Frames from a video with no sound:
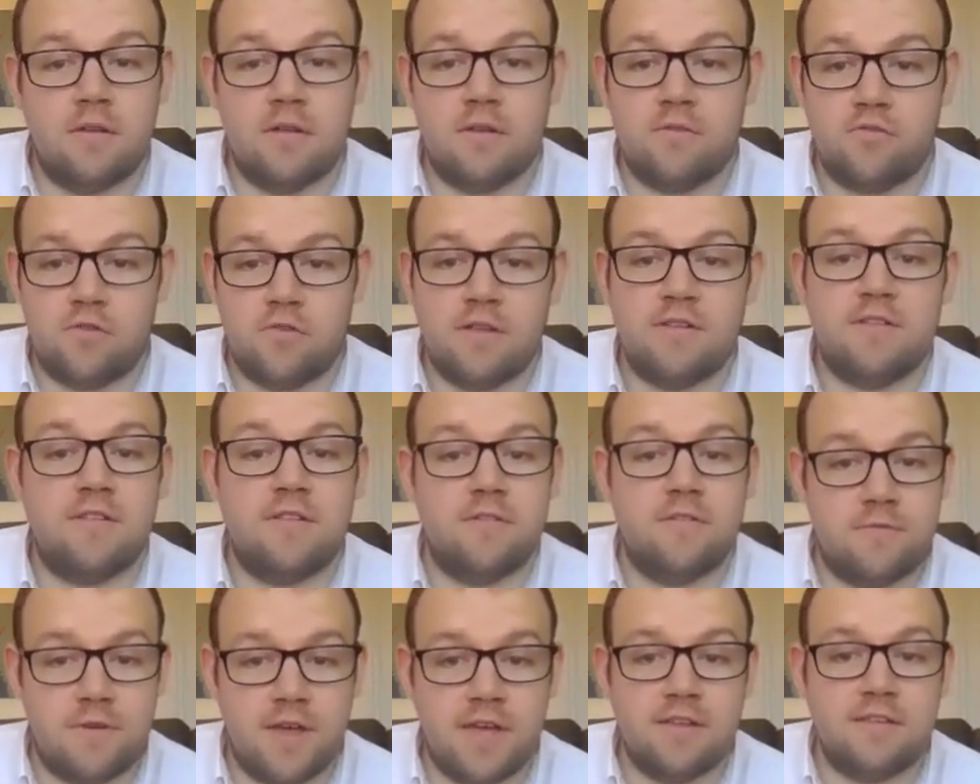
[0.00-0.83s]
trusts
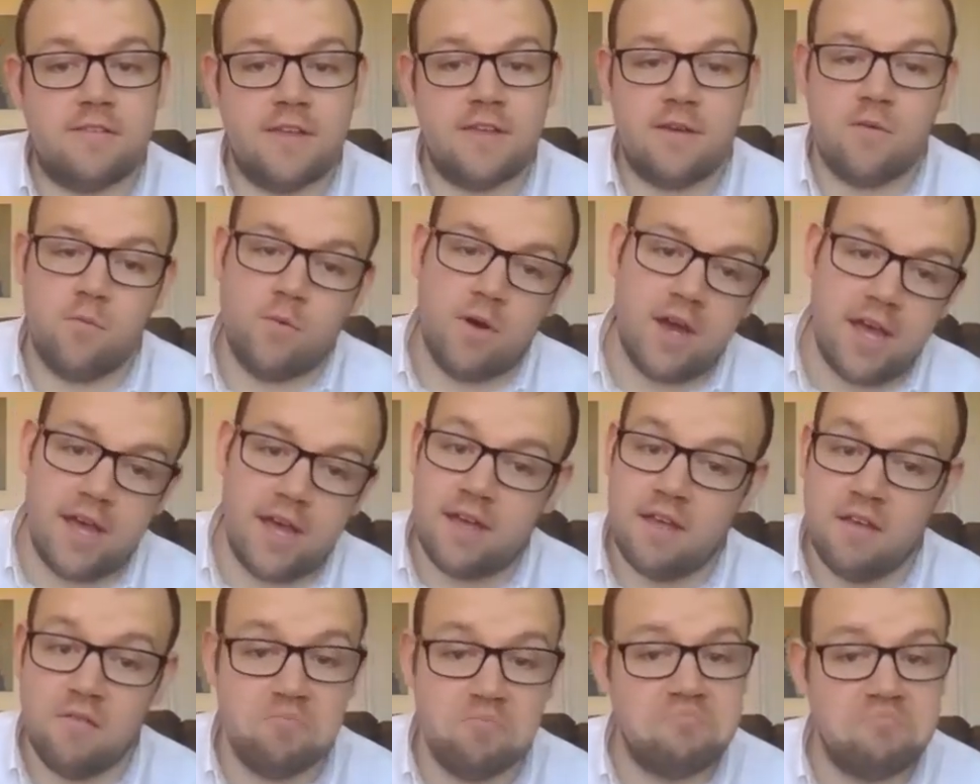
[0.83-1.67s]
are facing,
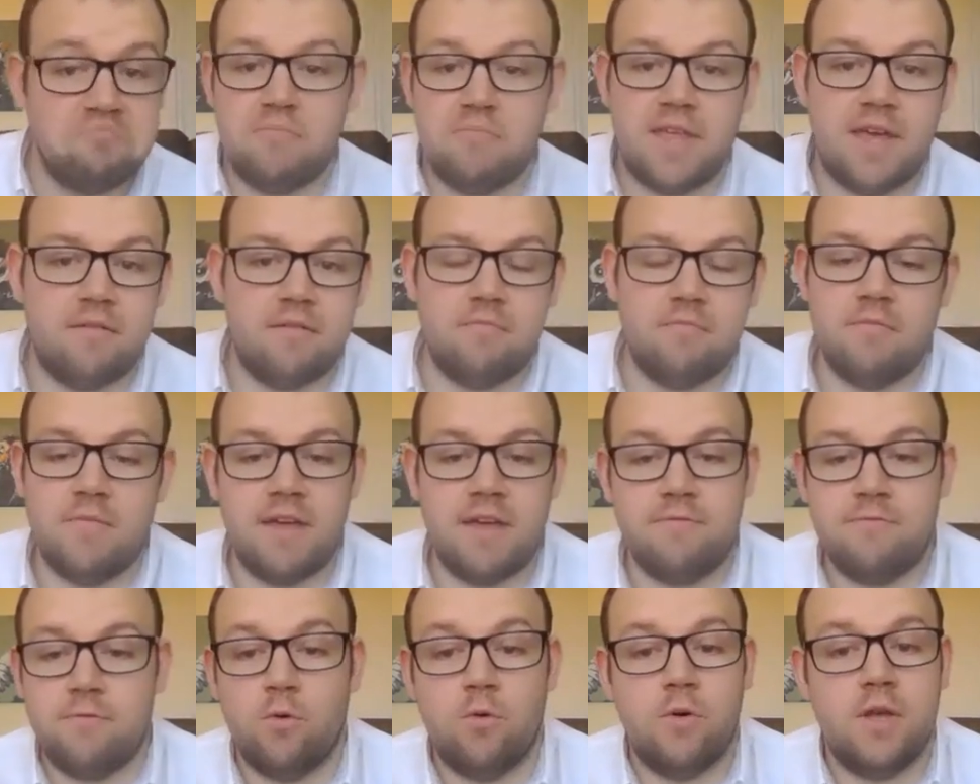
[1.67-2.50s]
where
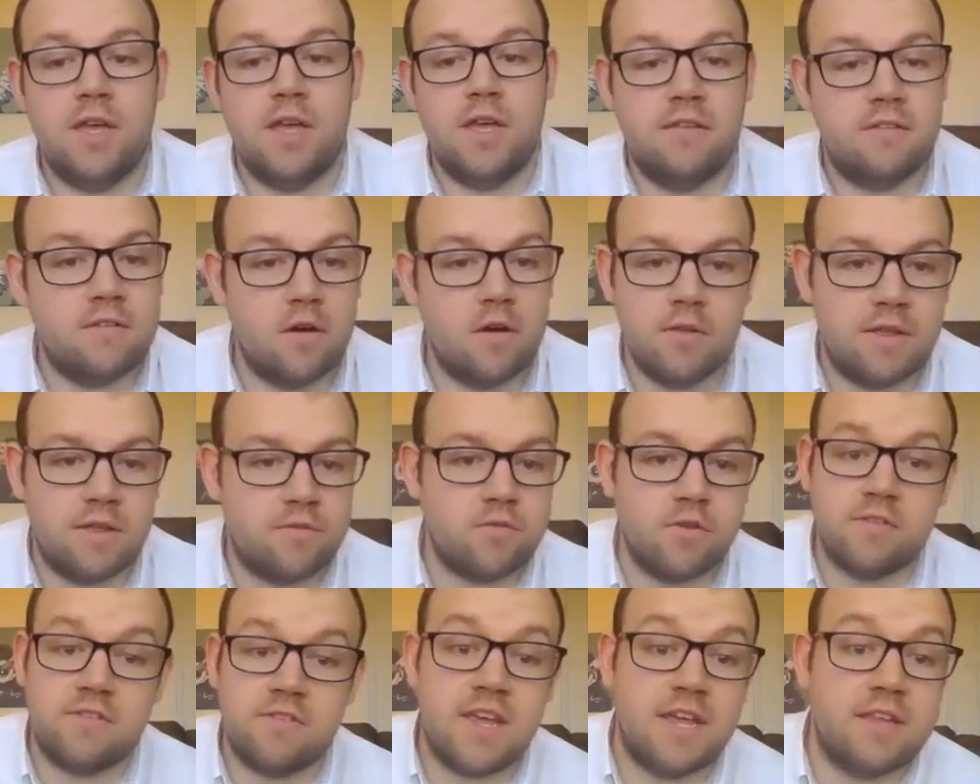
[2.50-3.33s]
they're 4 years old,
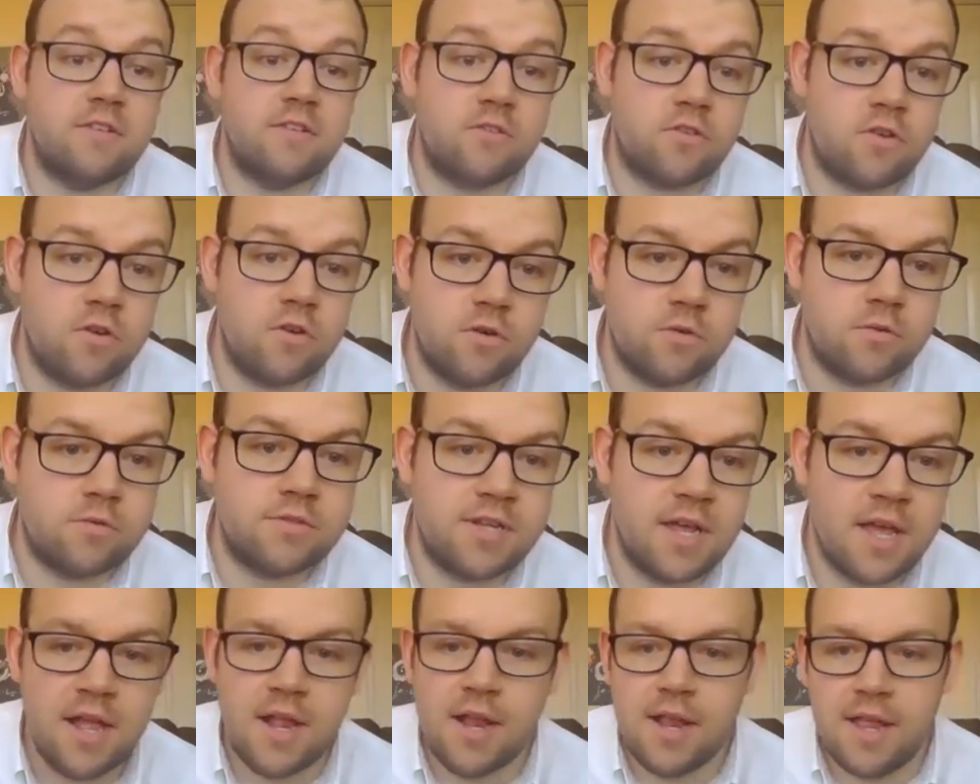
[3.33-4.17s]
they've got 10
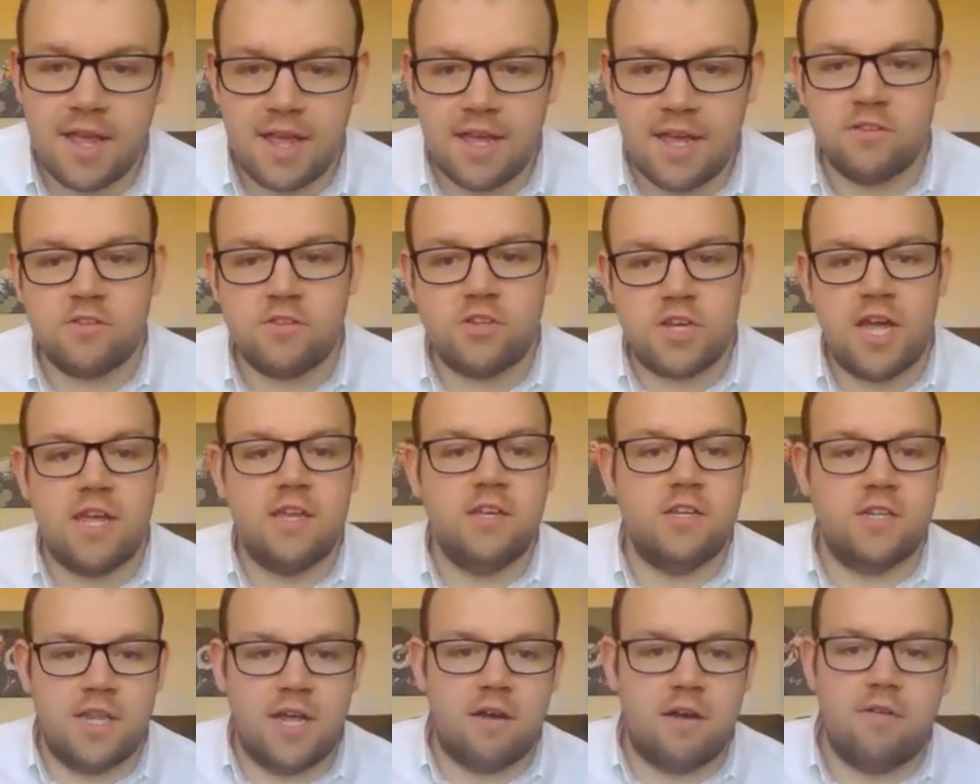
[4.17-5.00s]
schools. It's
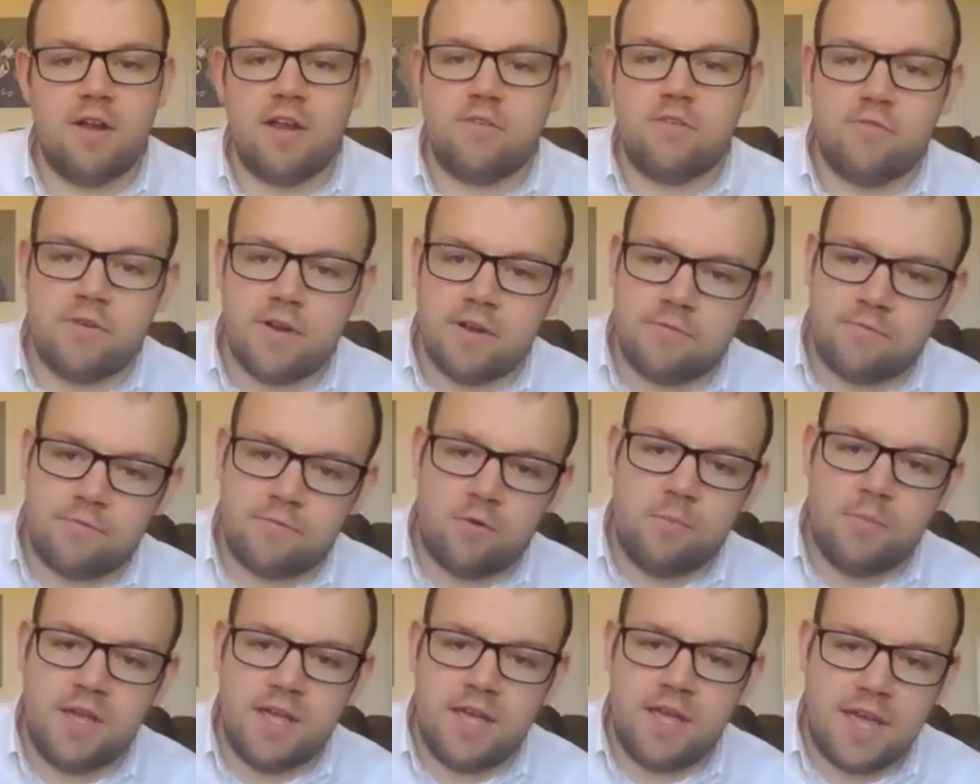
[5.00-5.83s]
changing that rhetoric
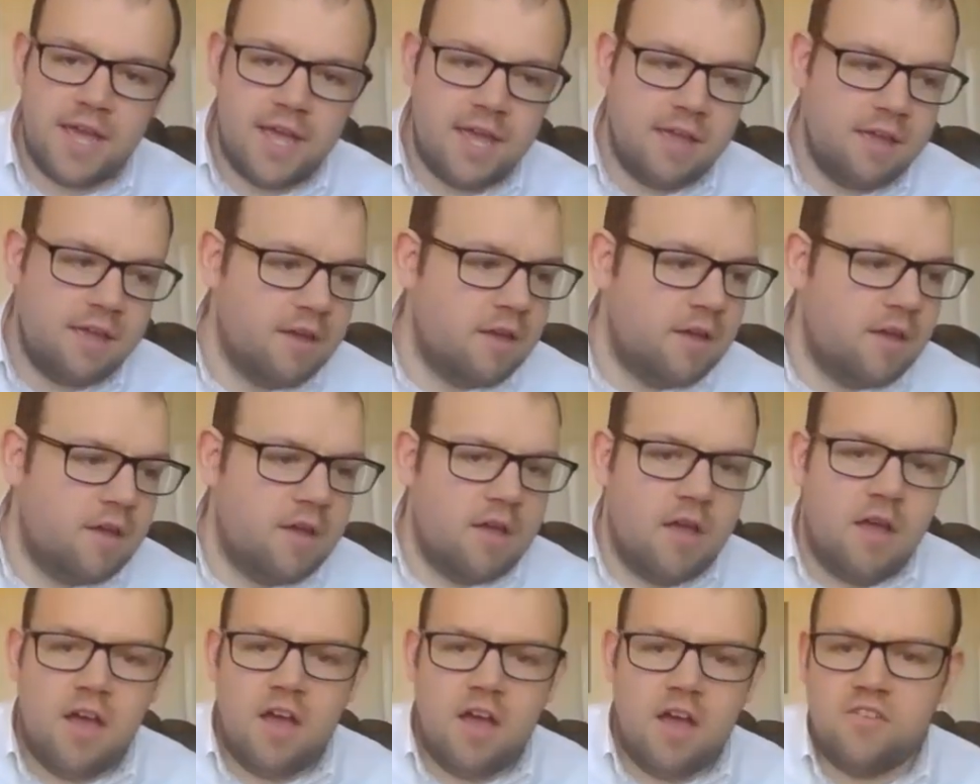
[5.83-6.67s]
from being a
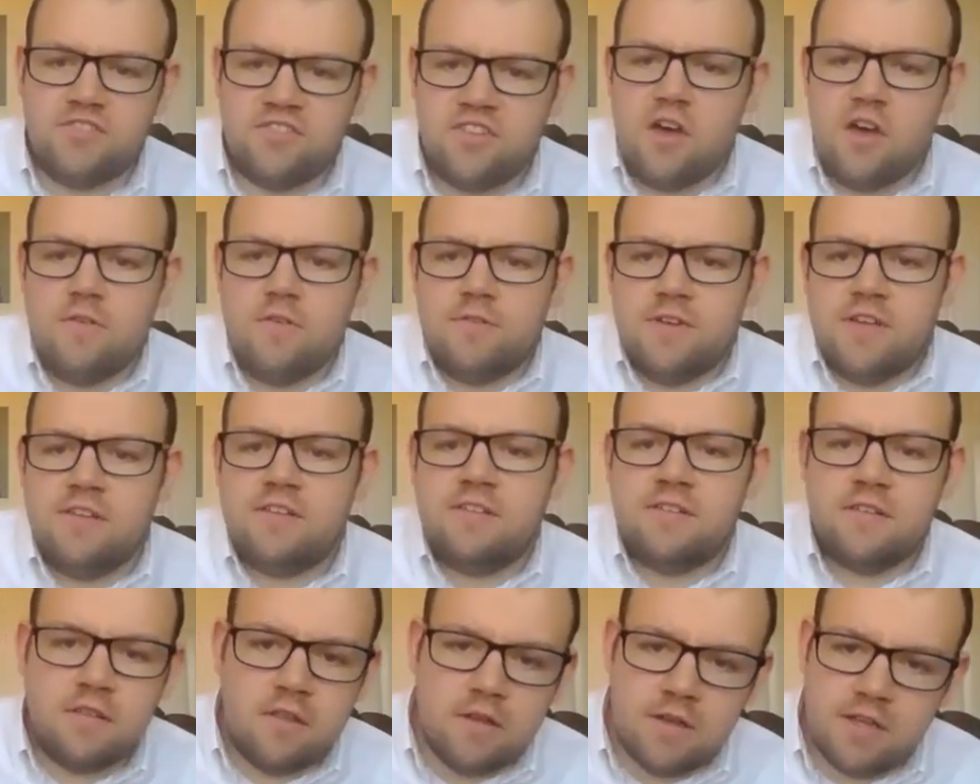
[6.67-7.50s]

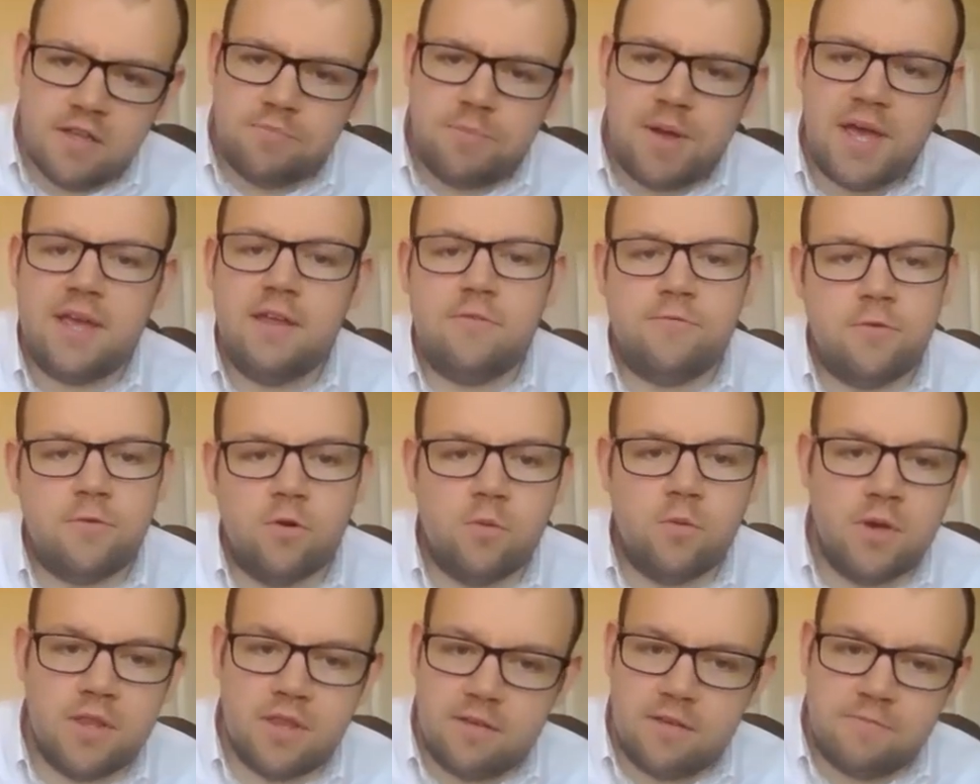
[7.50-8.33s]
service that is paid
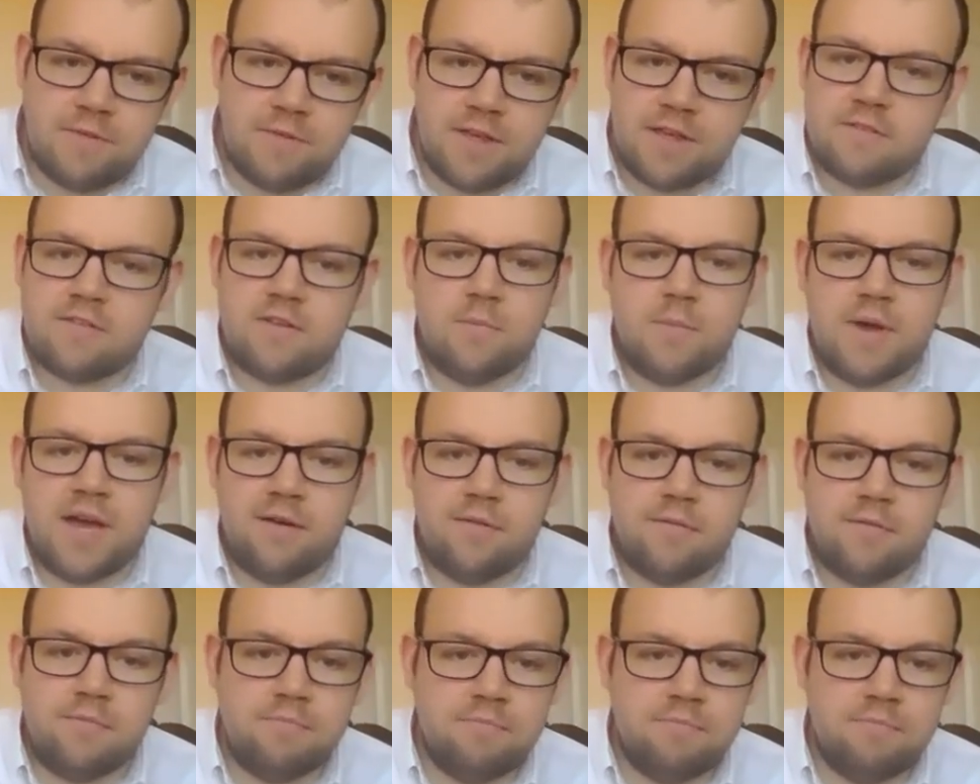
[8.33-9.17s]
for with a fixed
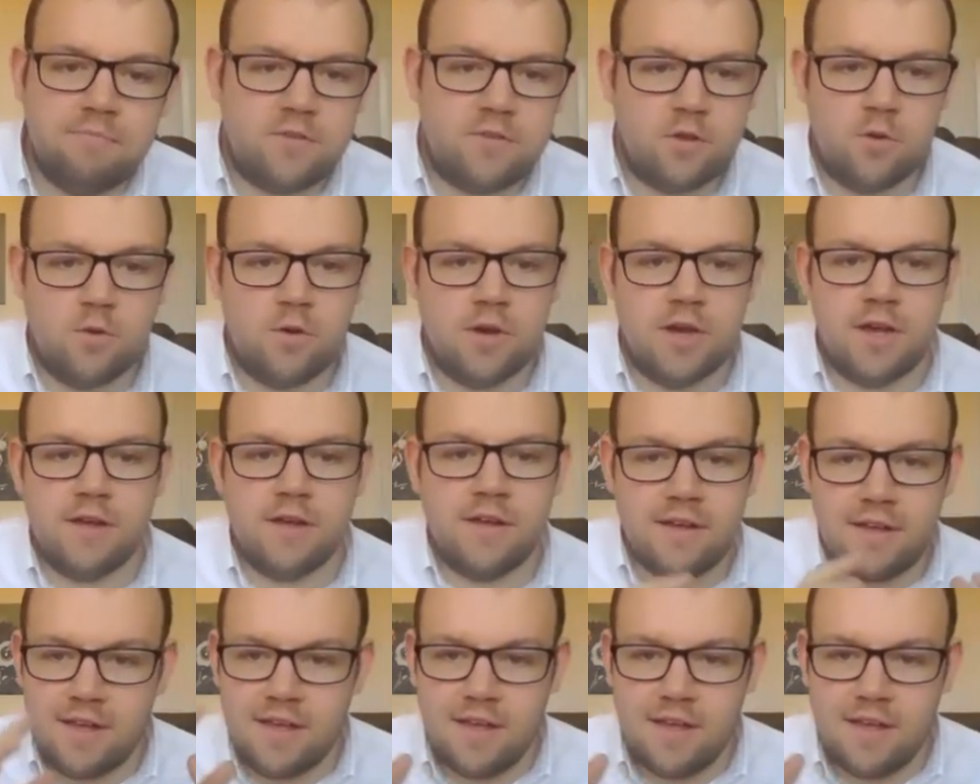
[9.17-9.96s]
amount to a